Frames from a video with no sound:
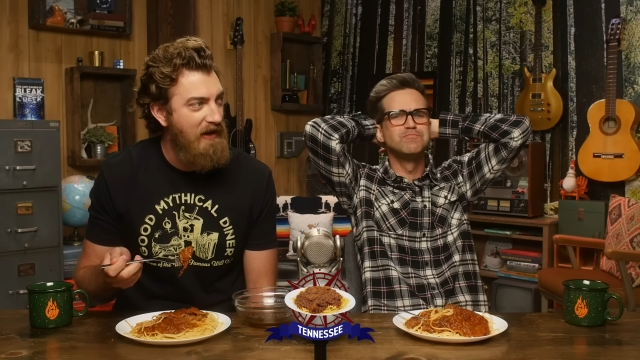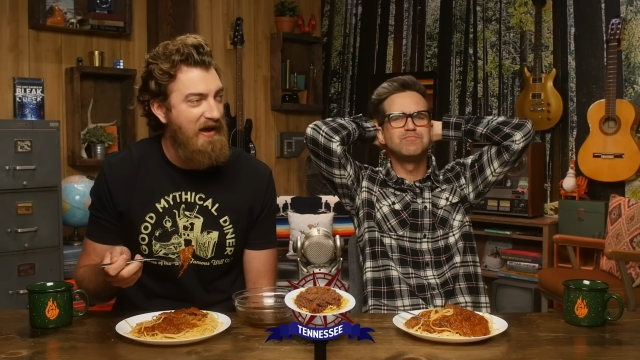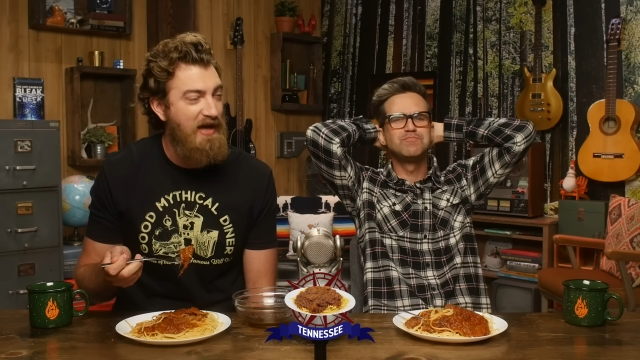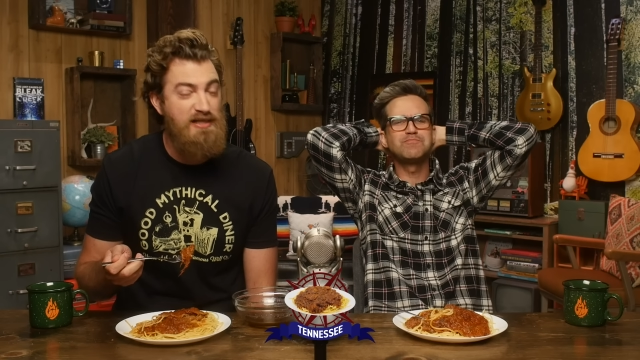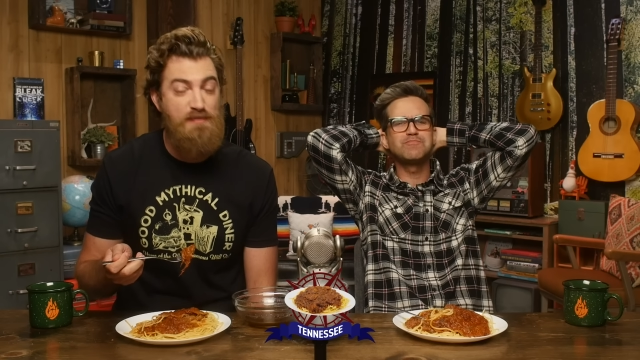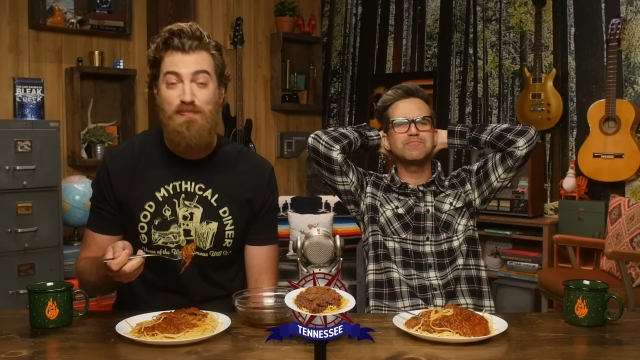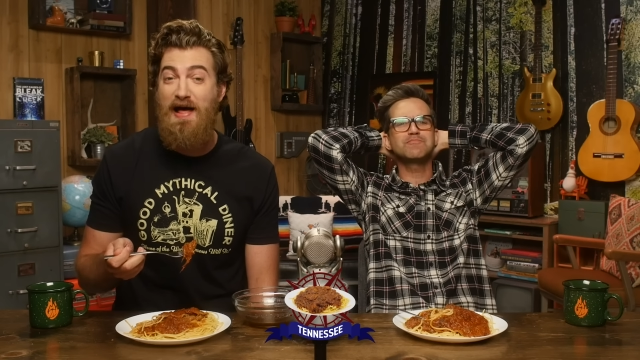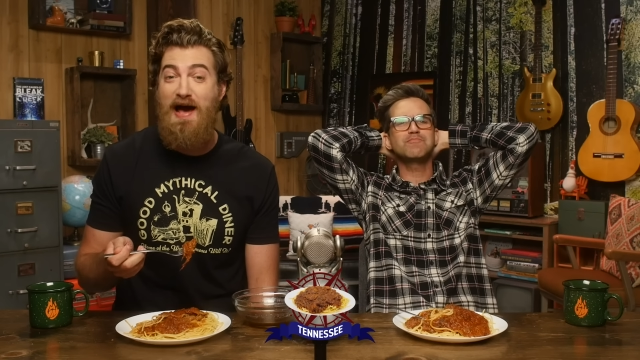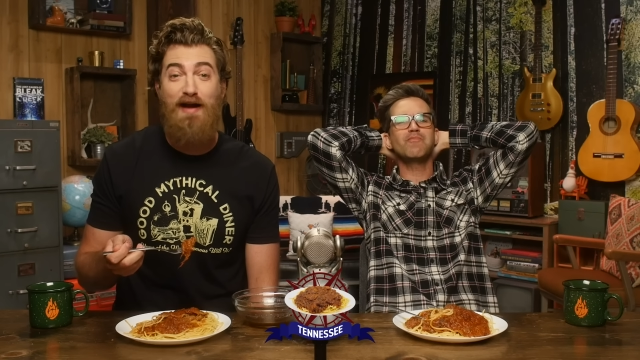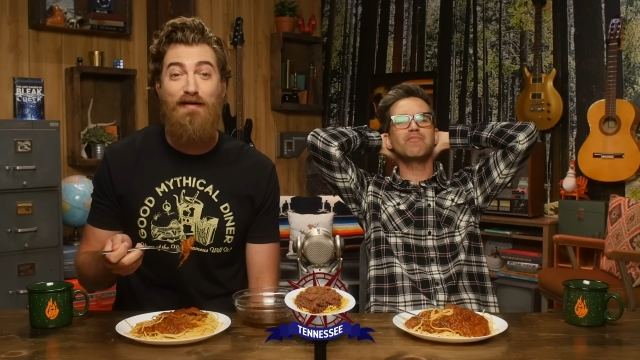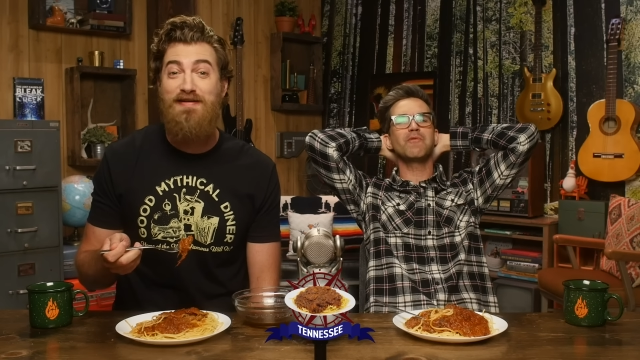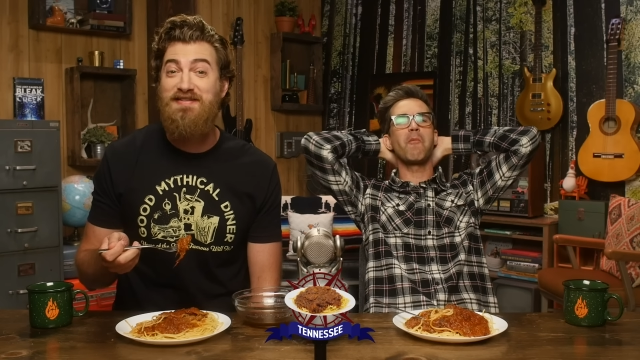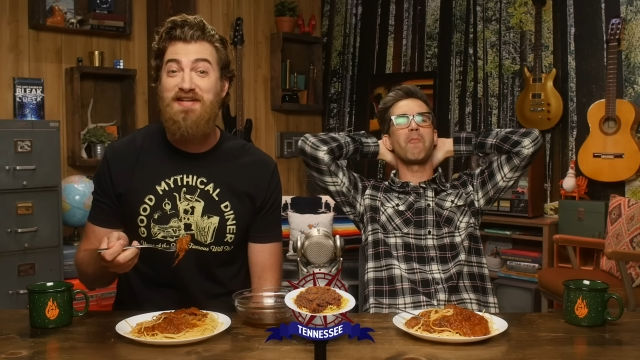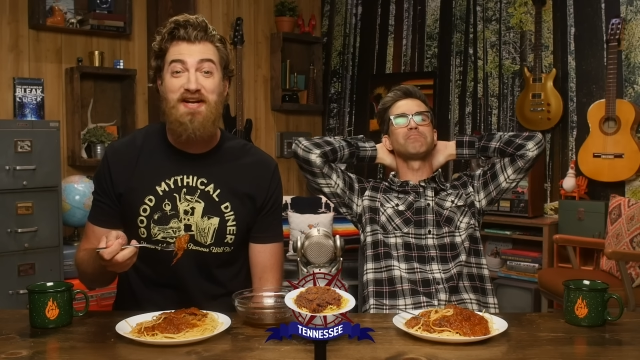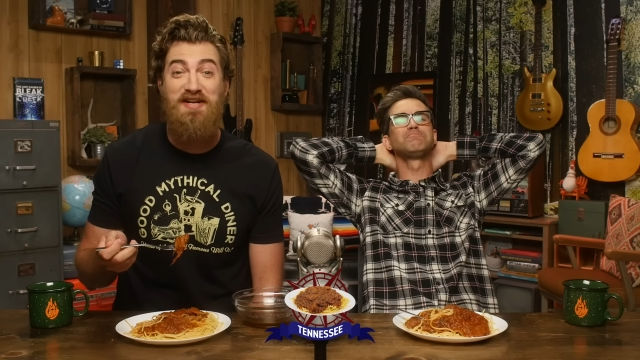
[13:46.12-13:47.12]
Speaker 1: I got splatter
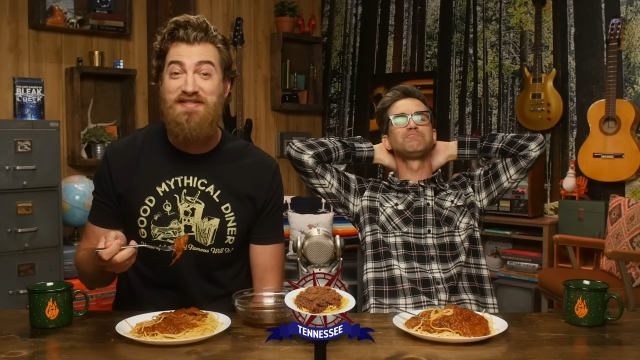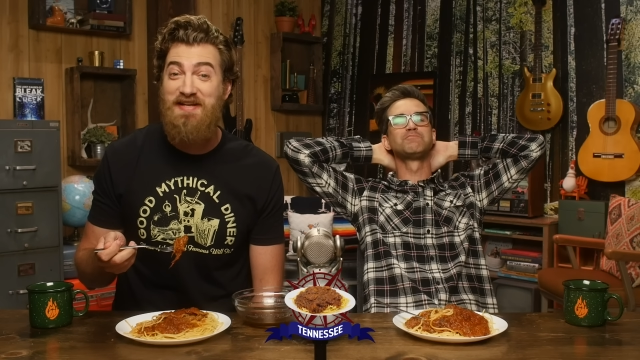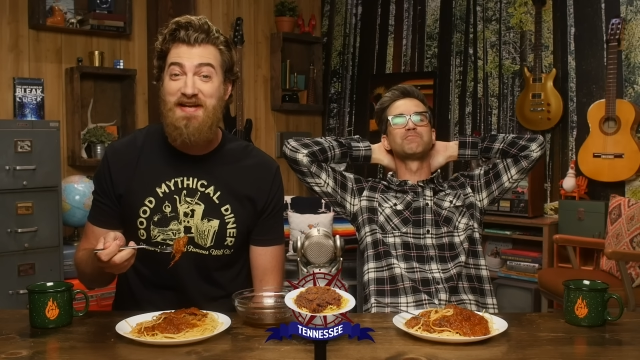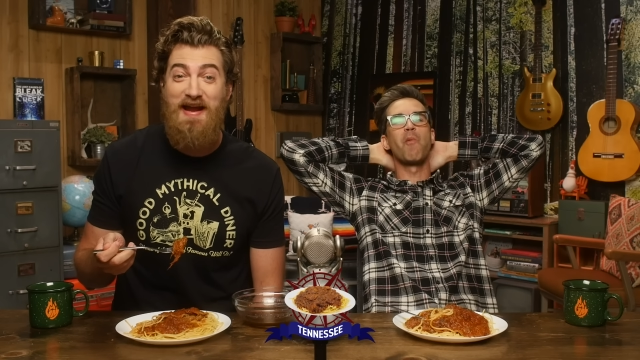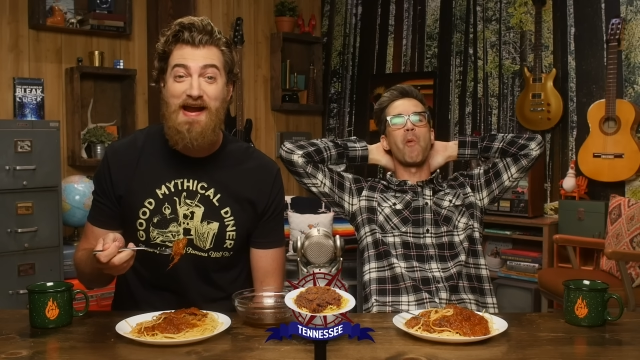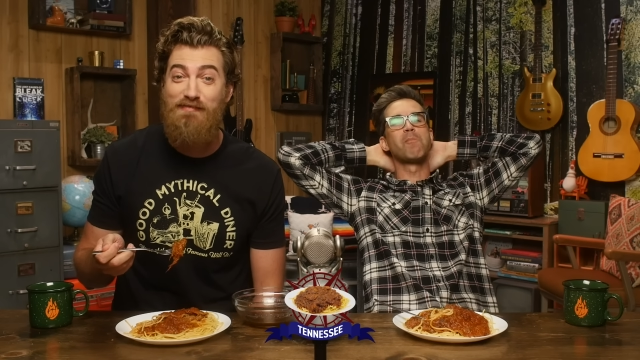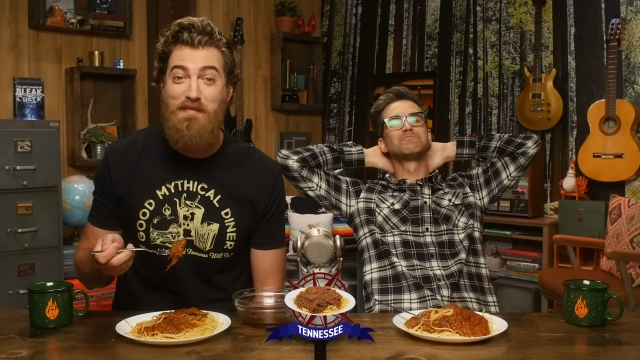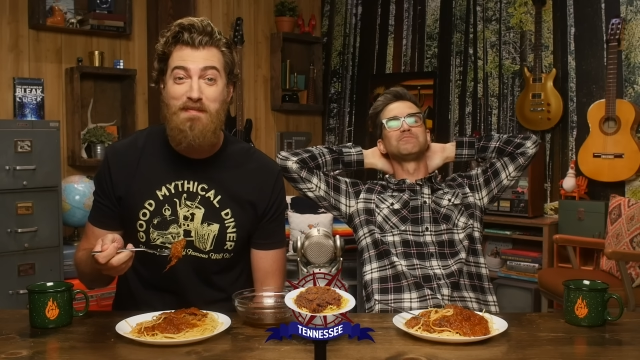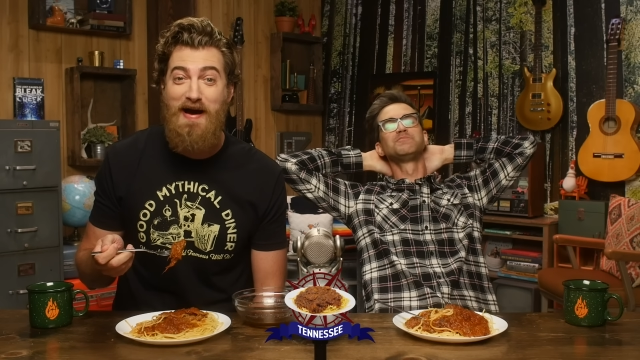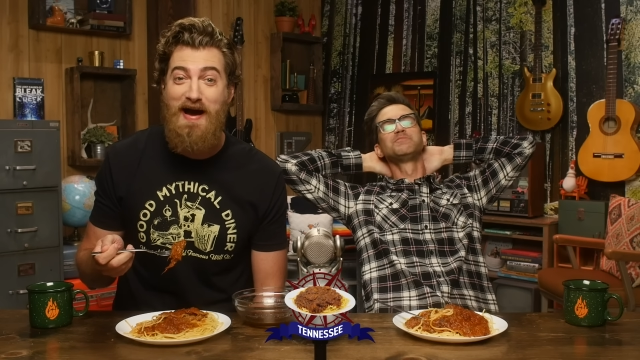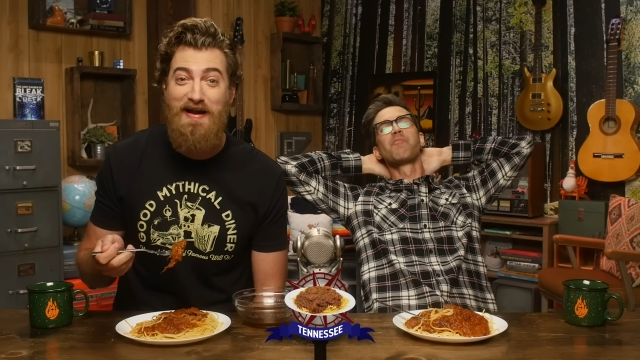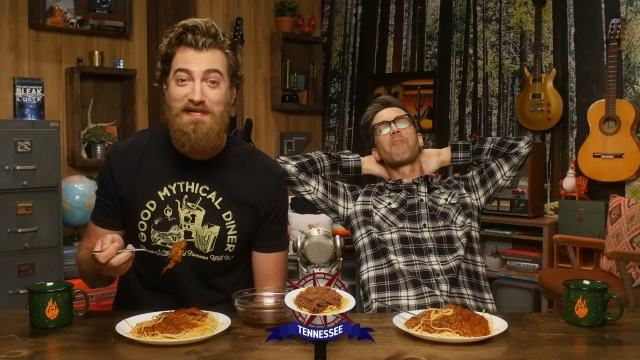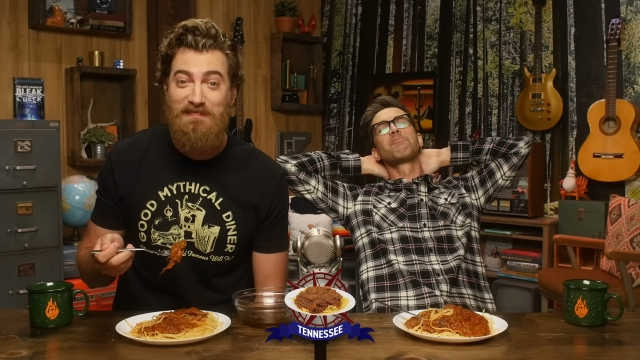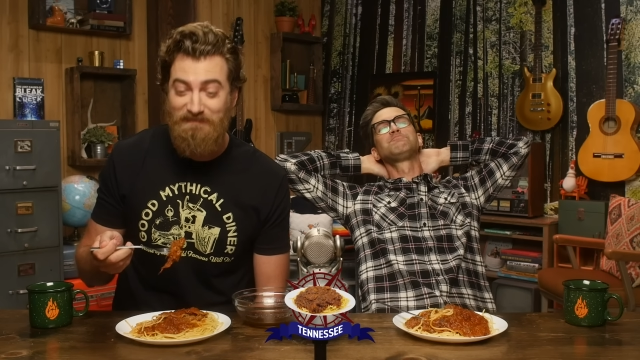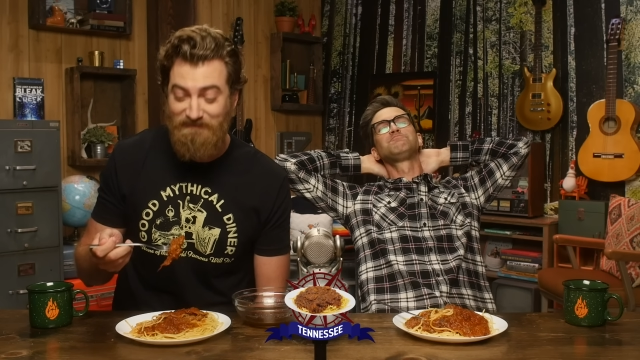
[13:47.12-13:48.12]
in Tennessee, everybody.